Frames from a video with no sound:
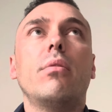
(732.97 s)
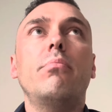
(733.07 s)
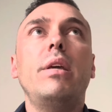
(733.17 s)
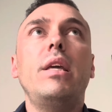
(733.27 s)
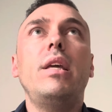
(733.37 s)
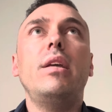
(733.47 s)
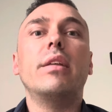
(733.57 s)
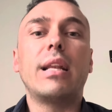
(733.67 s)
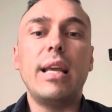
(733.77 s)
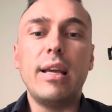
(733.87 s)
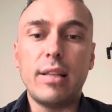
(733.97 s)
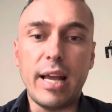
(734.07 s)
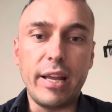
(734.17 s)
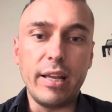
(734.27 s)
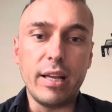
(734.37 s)
be declared
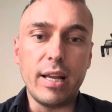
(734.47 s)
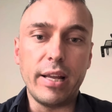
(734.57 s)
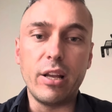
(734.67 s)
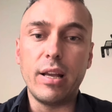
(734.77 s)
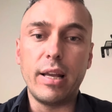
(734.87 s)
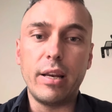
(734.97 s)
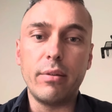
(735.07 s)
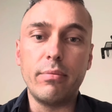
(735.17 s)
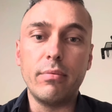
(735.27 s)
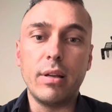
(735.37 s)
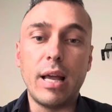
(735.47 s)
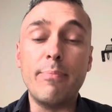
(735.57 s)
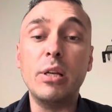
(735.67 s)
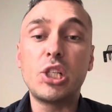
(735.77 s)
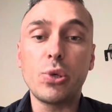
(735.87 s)
a
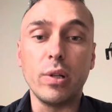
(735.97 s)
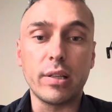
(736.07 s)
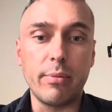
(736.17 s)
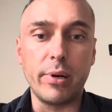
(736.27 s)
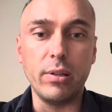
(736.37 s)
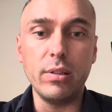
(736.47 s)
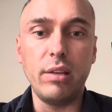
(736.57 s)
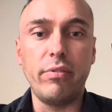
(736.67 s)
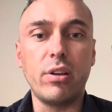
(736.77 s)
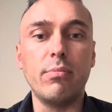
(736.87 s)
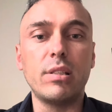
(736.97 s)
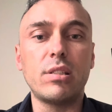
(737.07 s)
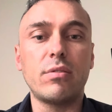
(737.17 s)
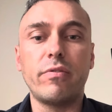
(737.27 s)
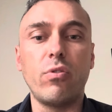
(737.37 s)
habitual criminal if he
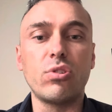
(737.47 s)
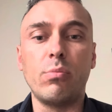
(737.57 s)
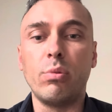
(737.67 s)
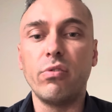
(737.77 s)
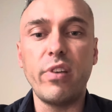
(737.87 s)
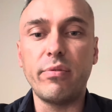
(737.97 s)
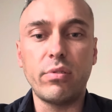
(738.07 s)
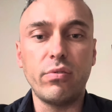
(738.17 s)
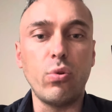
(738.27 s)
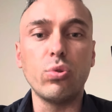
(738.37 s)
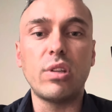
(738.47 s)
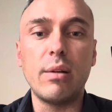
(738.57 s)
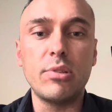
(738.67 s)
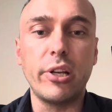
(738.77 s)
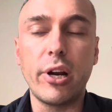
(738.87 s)
commits, for example, theft 4
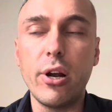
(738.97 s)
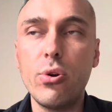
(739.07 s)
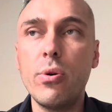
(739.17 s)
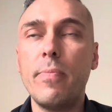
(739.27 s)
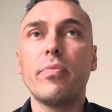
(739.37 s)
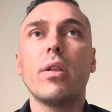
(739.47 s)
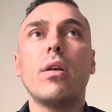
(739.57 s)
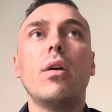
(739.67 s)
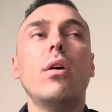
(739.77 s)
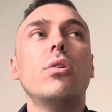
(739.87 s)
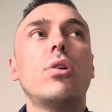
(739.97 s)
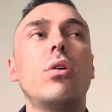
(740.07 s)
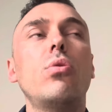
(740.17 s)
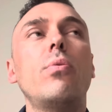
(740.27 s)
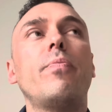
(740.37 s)
times in a row.
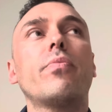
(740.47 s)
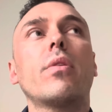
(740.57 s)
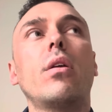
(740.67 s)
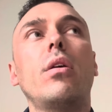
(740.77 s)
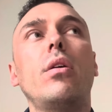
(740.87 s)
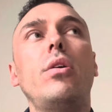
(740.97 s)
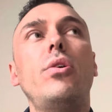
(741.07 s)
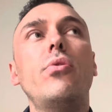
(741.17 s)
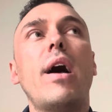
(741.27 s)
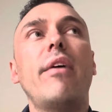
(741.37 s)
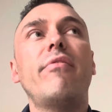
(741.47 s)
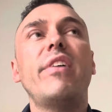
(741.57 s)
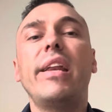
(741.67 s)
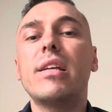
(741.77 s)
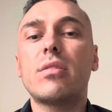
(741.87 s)
So you have
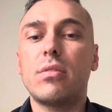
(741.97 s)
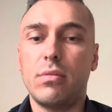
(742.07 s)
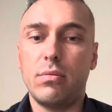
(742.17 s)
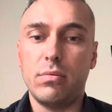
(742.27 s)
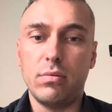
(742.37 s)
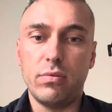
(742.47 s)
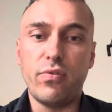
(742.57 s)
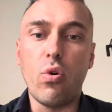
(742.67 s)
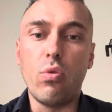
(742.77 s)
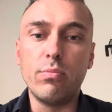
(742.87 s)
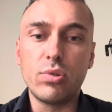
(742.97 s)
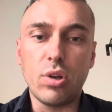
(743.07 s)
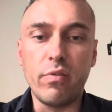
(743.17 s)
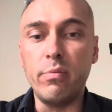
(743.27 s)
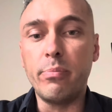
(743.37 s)
various forms
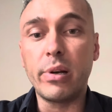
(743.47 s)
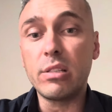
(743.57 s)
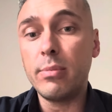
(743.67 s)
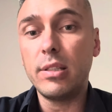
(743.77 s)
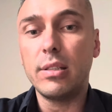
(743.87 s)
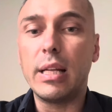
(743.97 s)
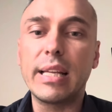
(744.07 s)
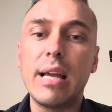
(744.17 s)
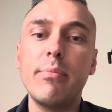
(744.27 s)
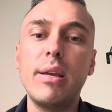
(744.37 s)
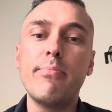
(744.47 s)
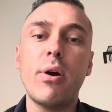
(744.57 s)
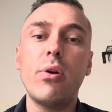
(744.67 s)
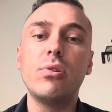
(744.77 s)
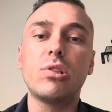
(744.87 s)
of imprisonment that can be
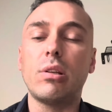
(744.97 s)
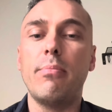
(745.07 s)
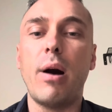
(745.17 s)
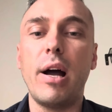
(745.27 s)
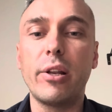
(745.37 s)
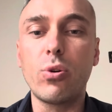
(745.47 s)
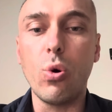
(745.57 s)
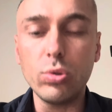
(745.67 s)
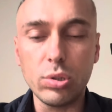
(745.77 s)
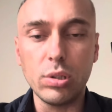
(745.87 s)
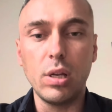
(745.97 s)
imposed by the court.